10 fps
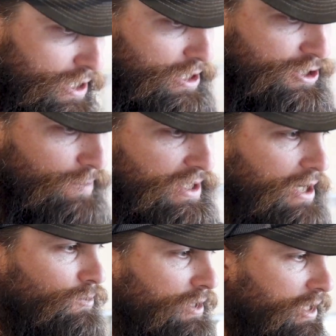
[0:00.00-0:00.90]
gonna jump
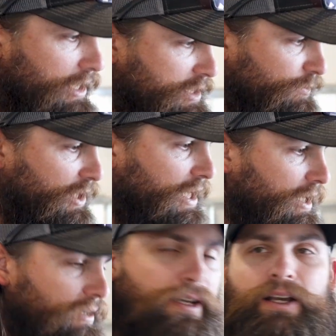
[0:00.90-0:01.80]
down. We're gonna
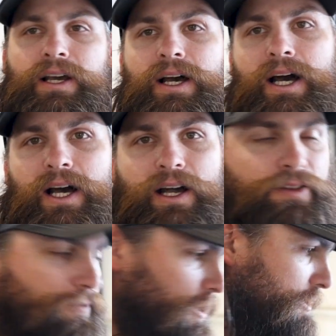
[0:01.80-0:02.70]
explain
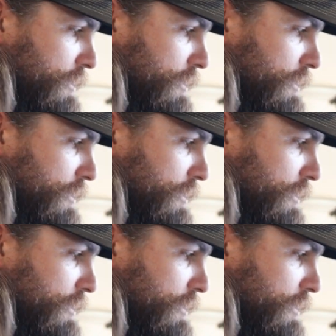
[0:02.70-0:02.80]
the front